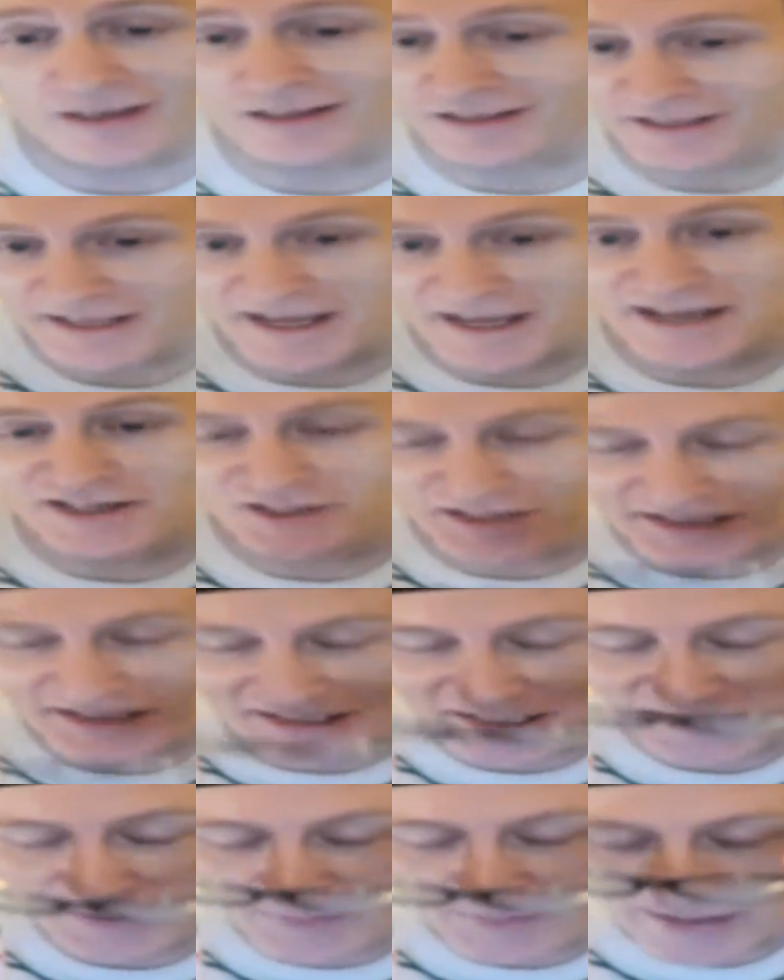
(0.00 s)
They actually
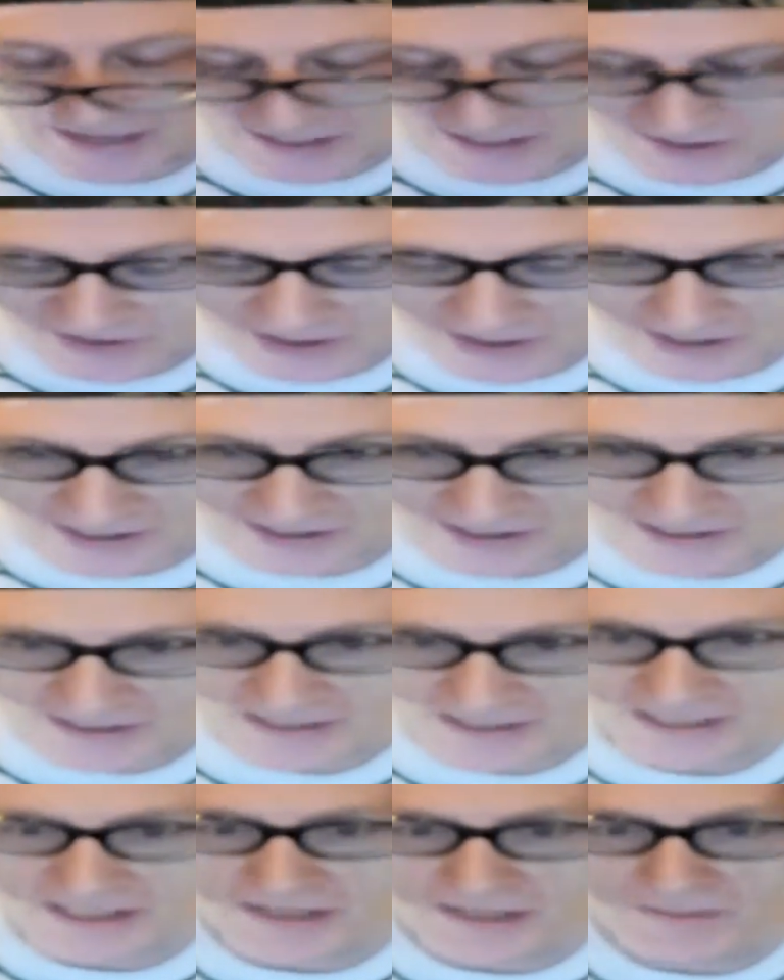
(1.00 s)
think the Packers are good
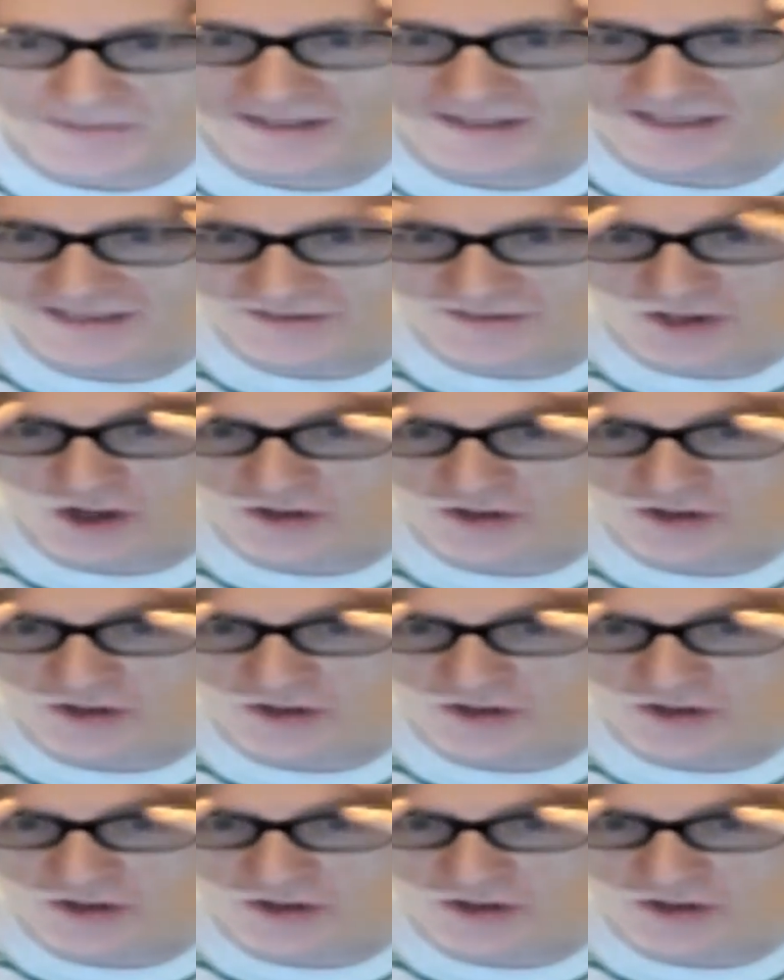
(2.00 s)
because all